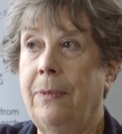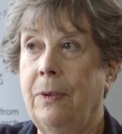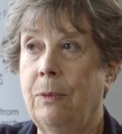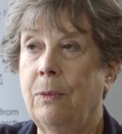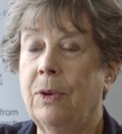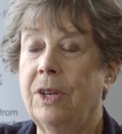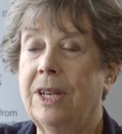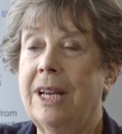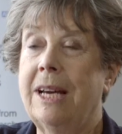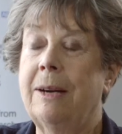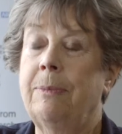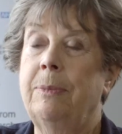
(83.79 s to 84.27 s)

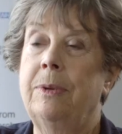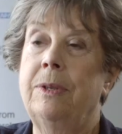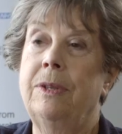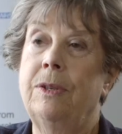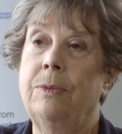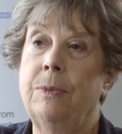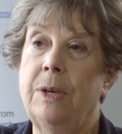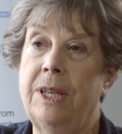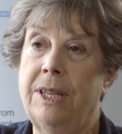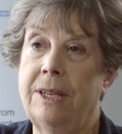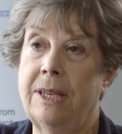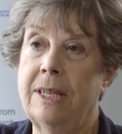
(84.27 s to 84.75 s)
what
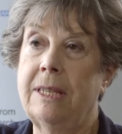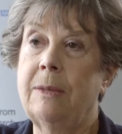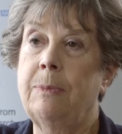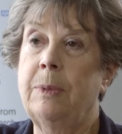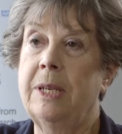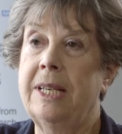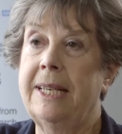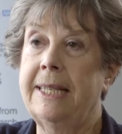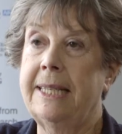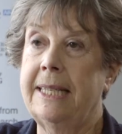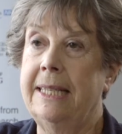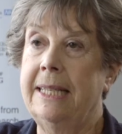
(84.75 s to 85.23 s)
happened with us
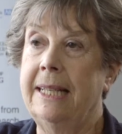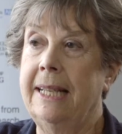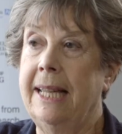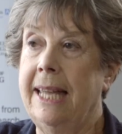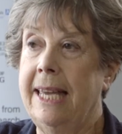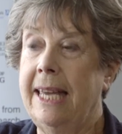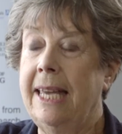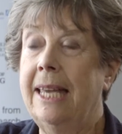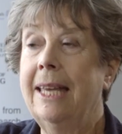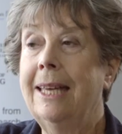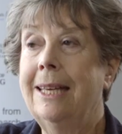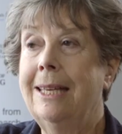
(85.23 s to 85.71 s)

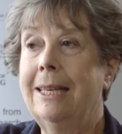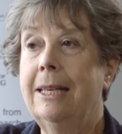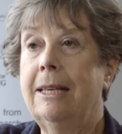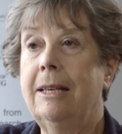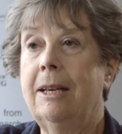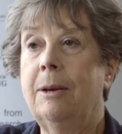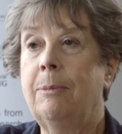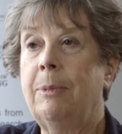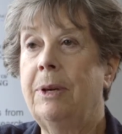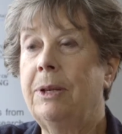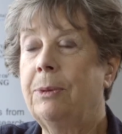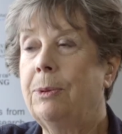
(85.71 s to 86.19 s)
personally,
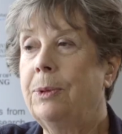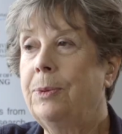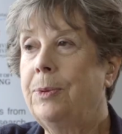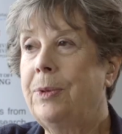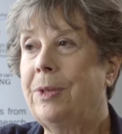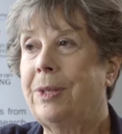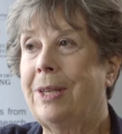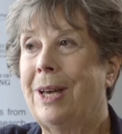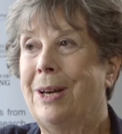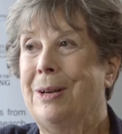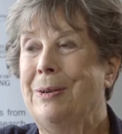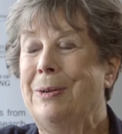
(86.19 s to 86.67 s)
but
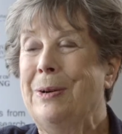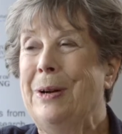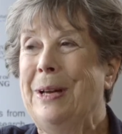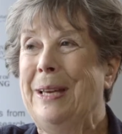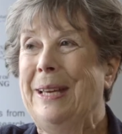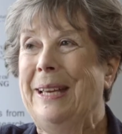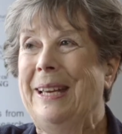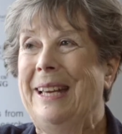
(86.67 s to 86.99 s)
also